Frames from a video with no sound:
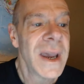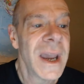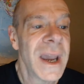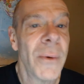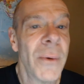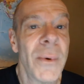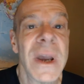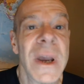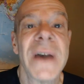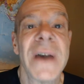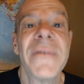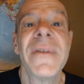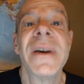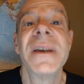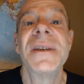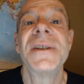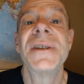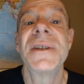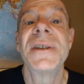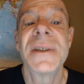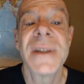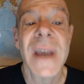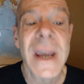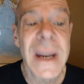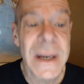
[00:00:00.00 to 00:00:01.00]
And we have a
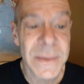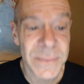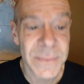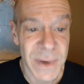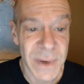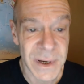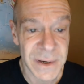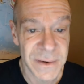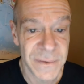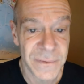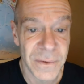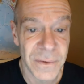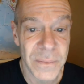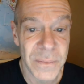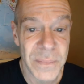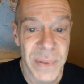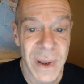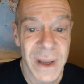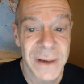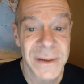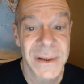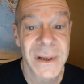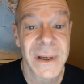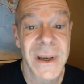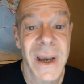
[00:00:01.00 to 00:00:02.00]
statement from
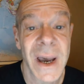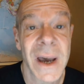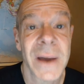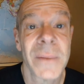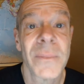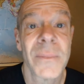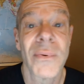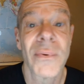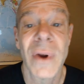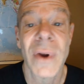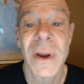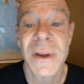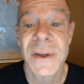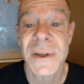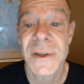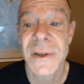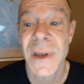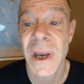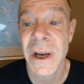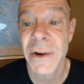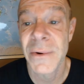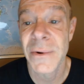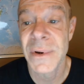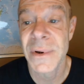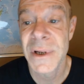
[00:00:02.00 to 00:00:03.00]
Pentagon Press
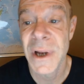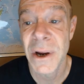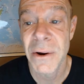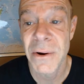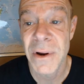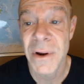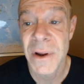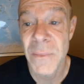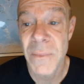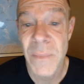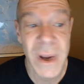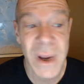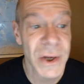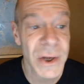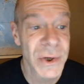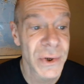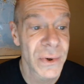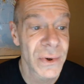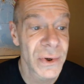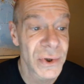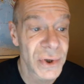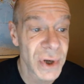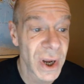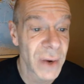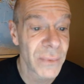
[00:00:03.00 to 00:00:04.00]
Secretary
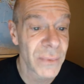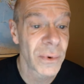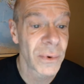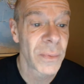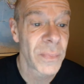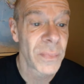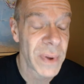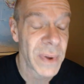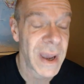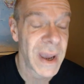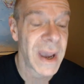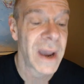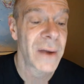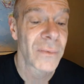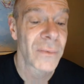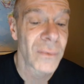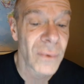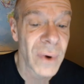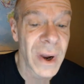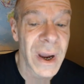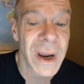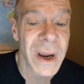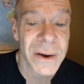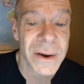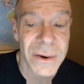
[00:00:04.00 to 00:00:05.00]
Major General Pat
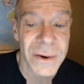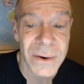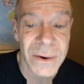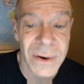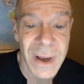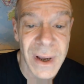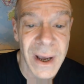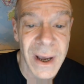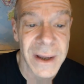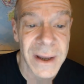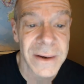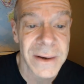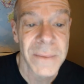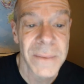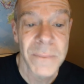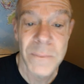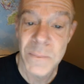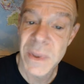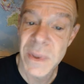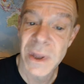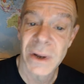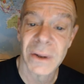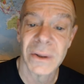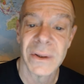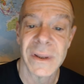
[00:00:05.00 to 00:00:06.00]
Ryder on
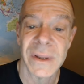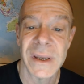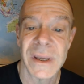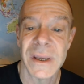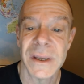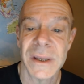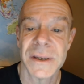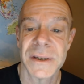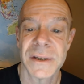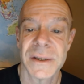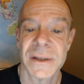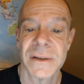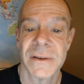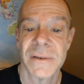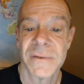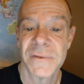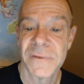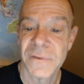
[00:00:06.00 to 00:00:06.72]
Middle East